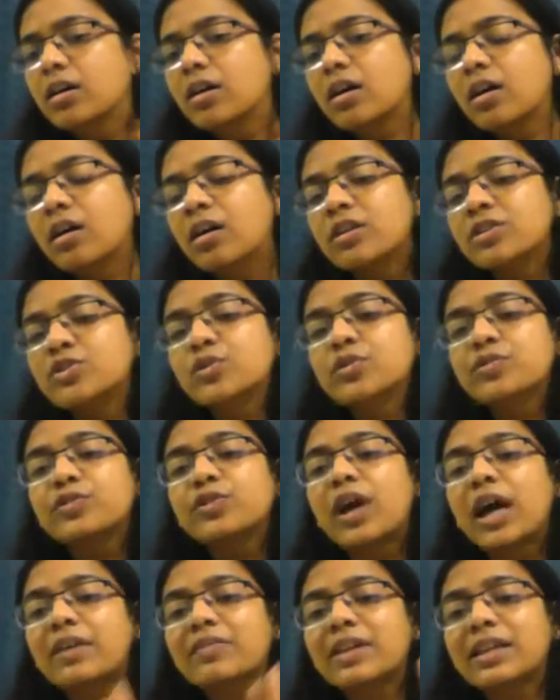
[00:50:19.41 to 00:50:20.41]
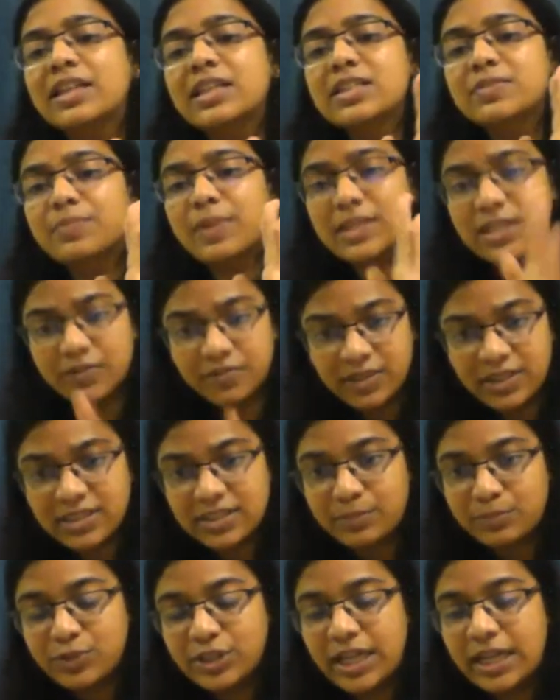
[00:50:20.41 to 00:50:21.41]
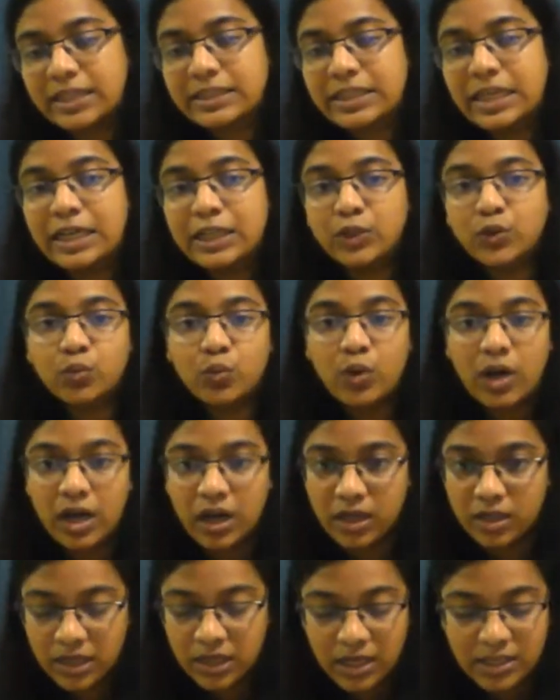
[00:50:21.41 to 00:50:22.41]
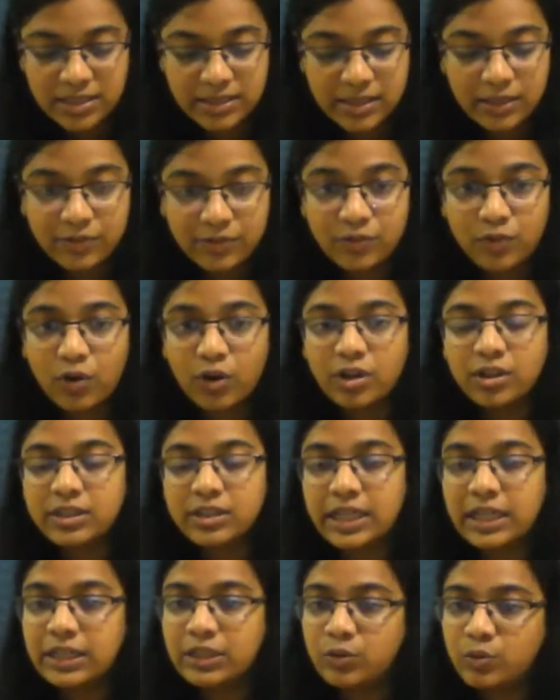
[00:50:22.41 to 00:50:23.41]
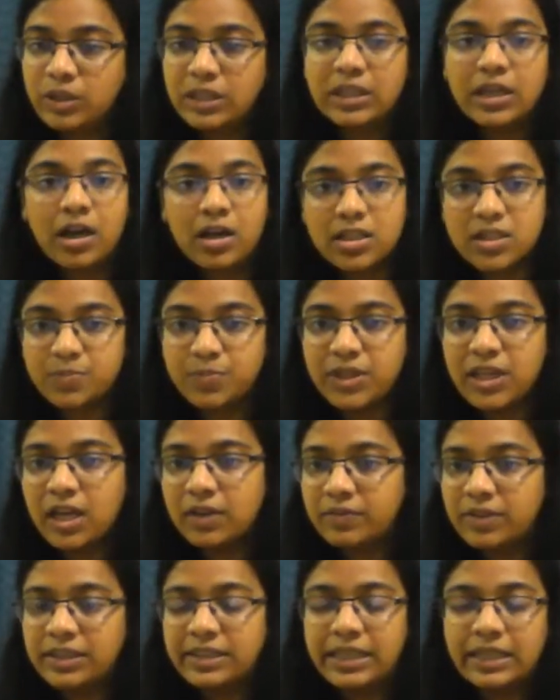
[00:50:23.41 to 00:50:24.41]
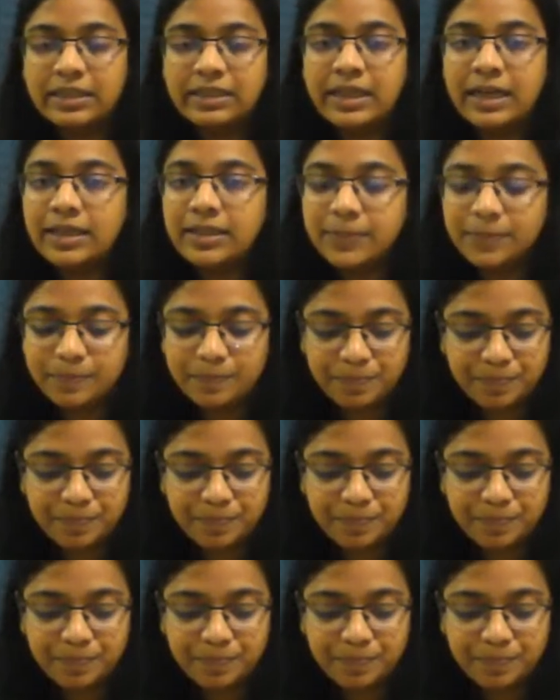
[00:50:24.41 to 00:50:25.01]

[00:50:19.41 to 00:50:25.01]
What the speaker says: So if you have any specific subject that you are asking for, then you can ask me. I will tell that